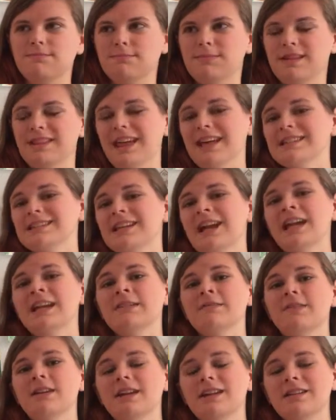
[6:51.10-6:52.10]
But that's kind
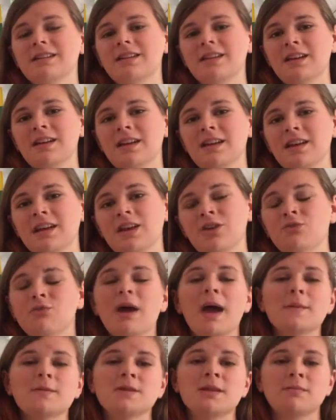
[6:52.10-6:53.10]
of it. It
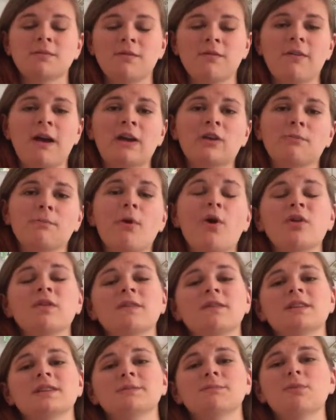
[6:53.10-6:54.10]
wraps up the final part
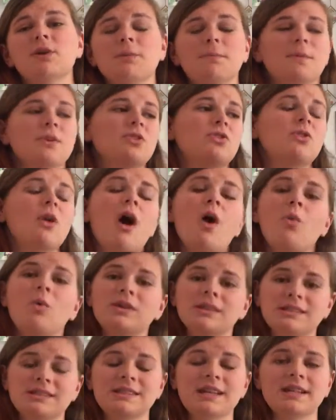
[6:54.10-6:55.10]
of this book, but not
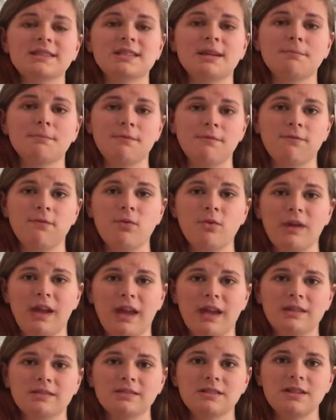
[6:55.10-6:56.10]
what it sets up
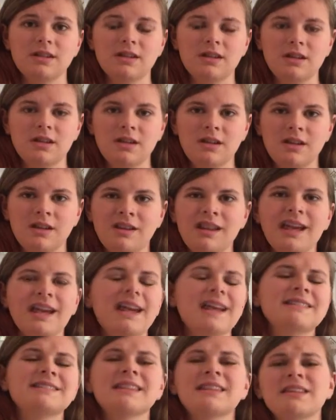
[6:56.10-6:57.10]
beforehand. Like
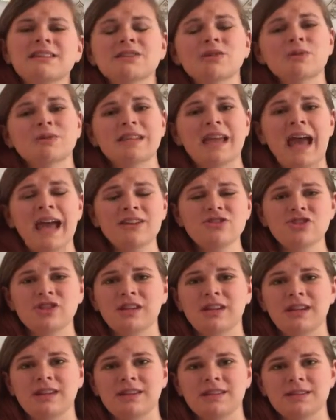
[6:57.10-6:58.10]
I said, there's no
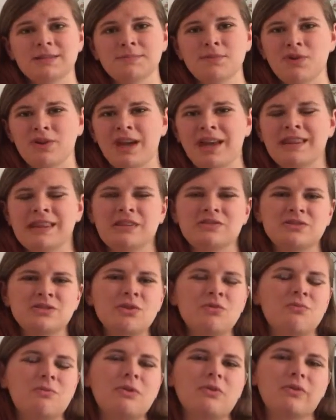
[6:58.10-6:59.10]
tension in this book, and there's
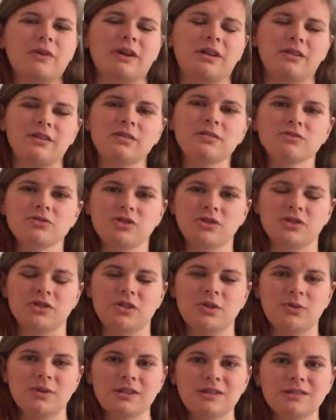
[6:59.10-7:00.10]
no real conclusion
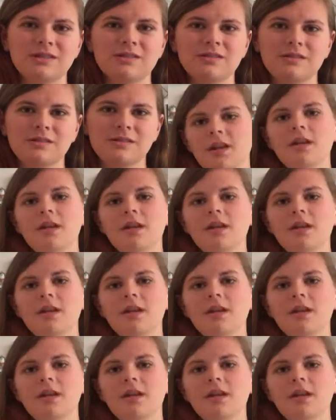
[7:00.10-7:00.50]
to it.